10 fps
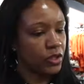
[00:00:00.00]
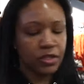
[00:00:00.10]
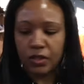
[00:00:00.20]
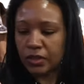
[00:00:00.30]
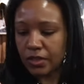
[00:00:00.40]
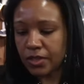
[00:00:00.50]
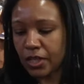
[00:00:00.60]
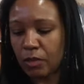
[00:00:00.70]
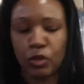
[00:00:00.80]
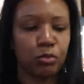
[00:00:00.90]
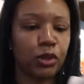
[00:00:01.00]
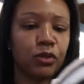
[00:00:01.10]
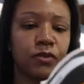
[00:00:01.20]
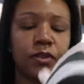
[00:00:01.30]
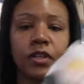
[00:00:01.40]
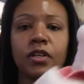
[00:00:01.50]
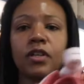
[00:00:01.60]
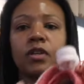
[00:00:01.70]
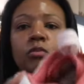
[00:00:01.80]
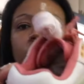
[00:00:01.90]
insole is the same on both,
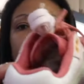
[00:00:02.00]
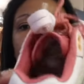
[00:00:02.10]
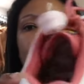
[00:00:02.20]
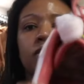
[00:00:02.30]
but